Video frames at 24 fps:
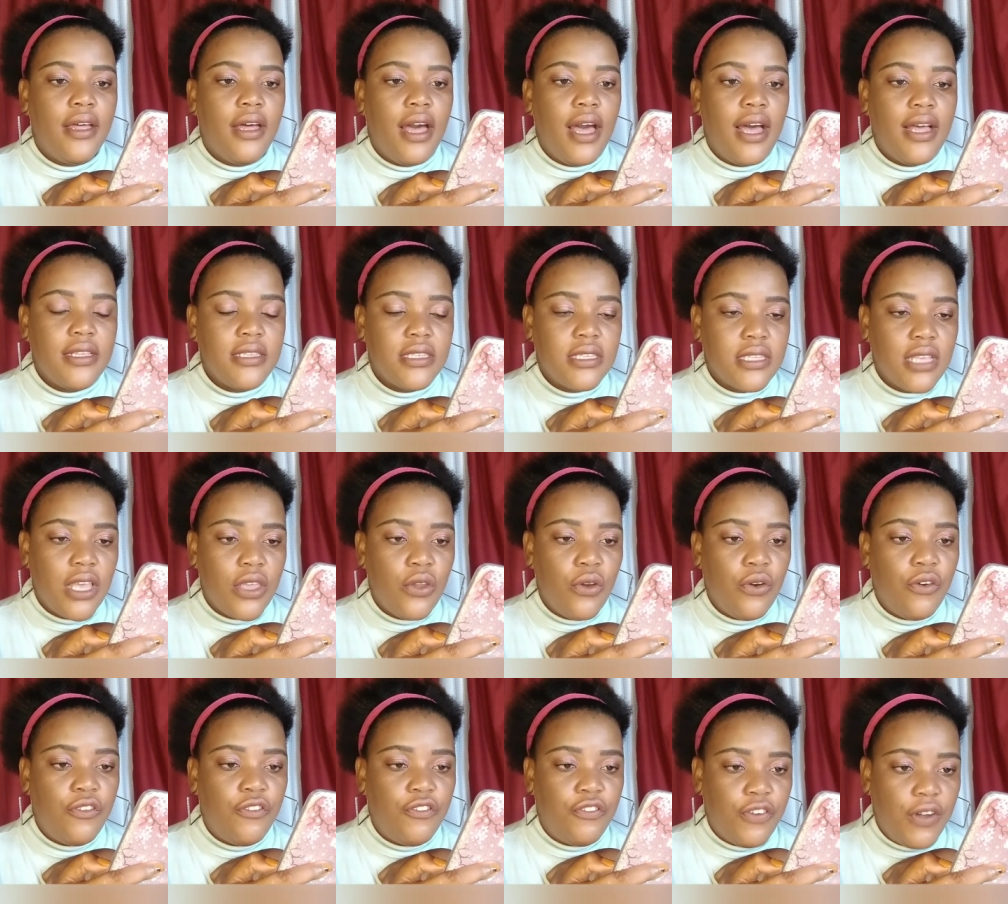answer your
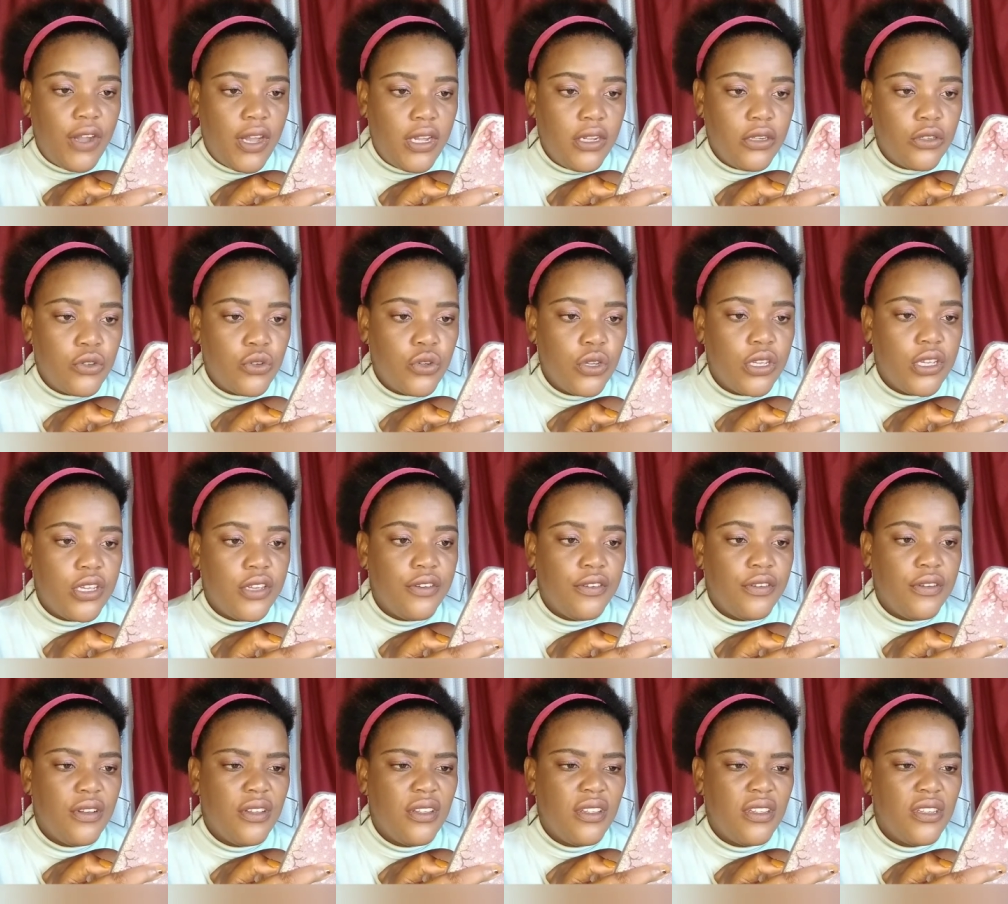fail to give.
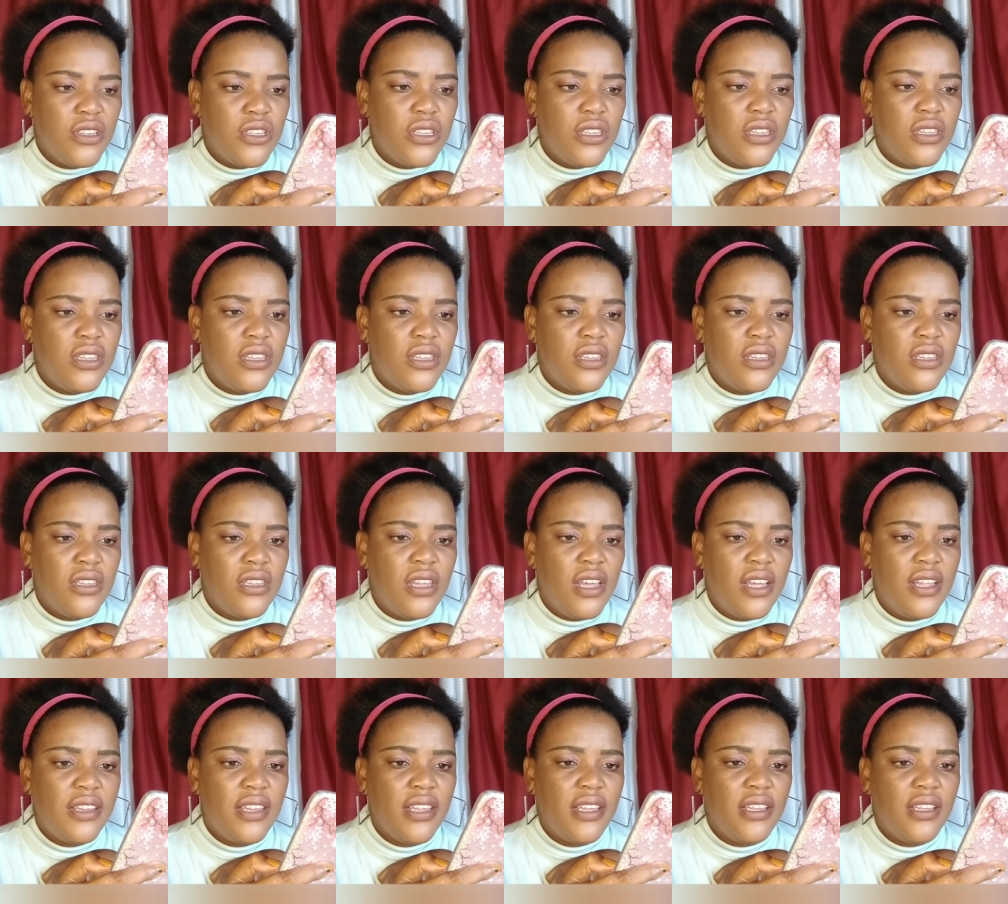
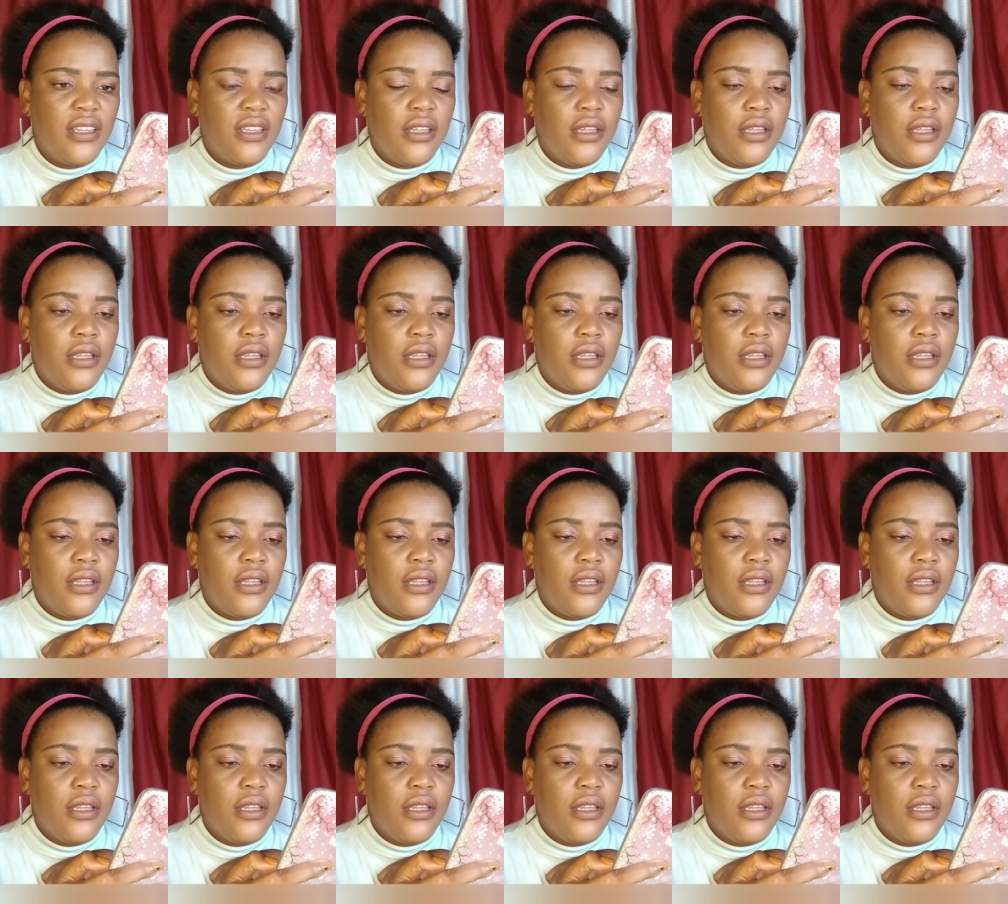I think